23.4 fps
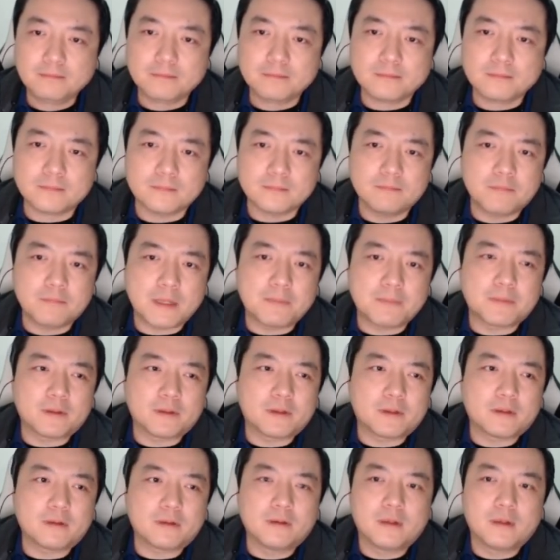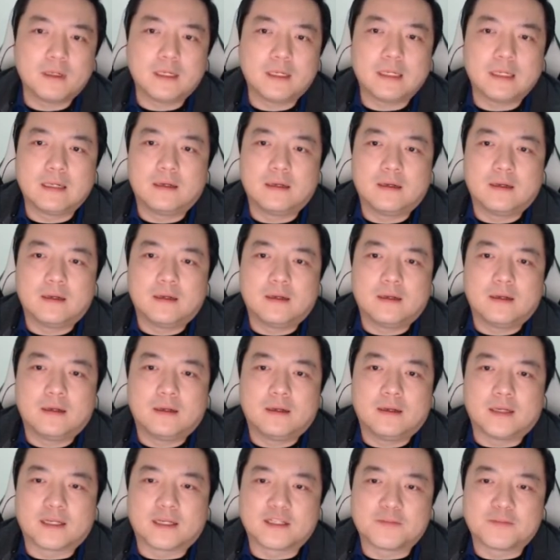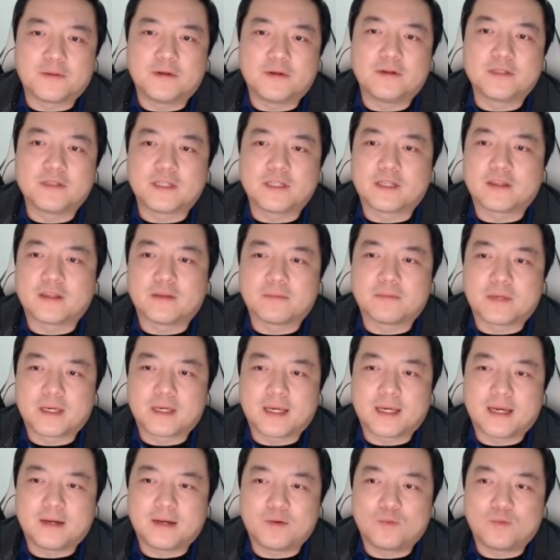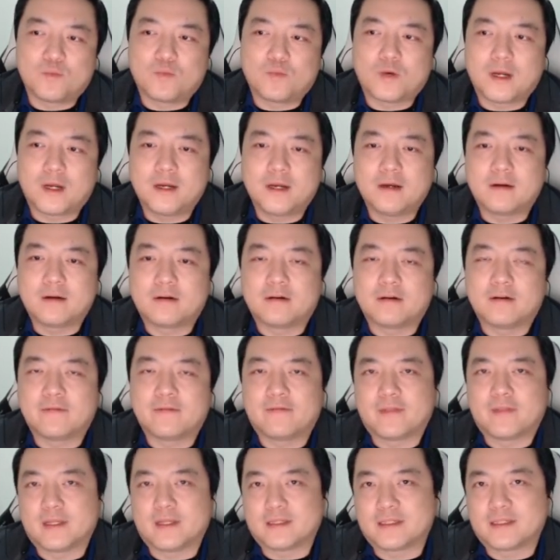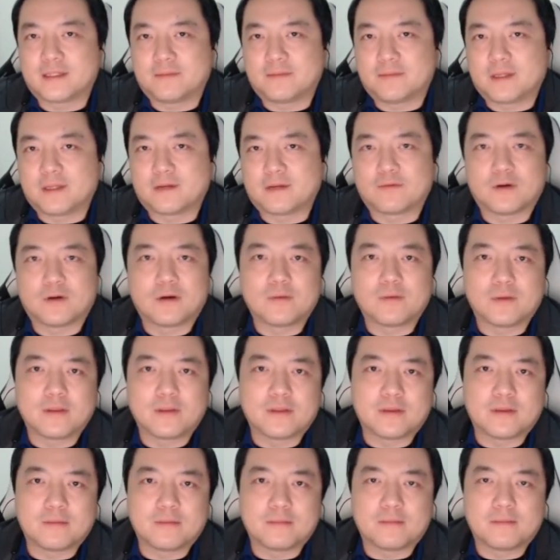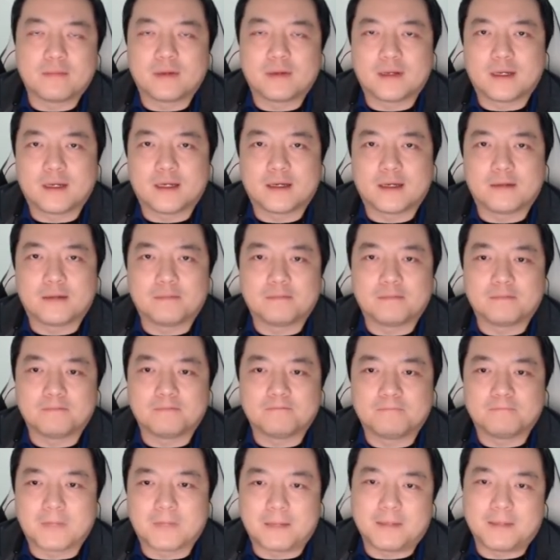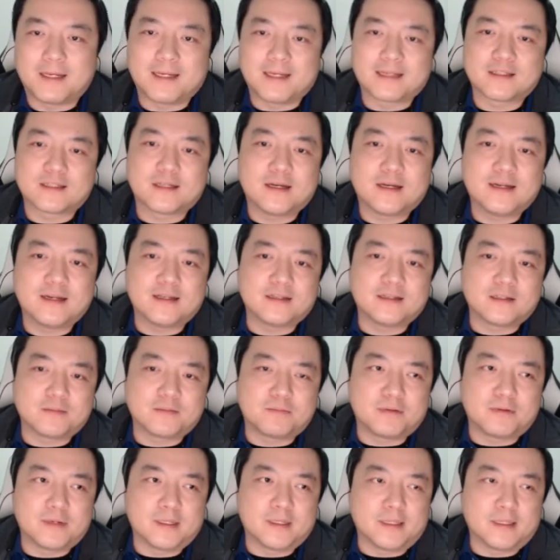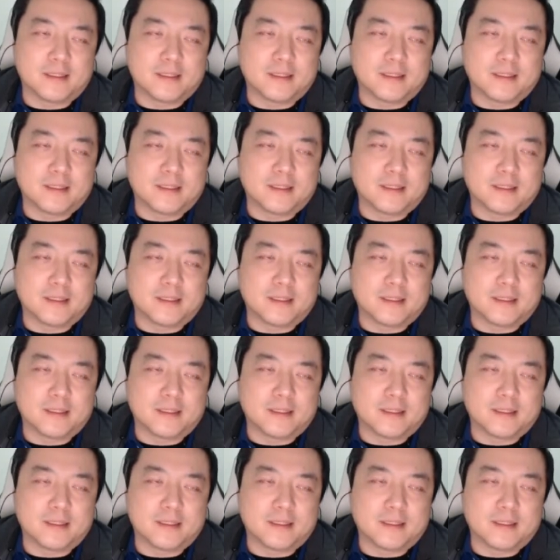people experiencing them can wonder if there's something wrong with them. Anxiety is a pretty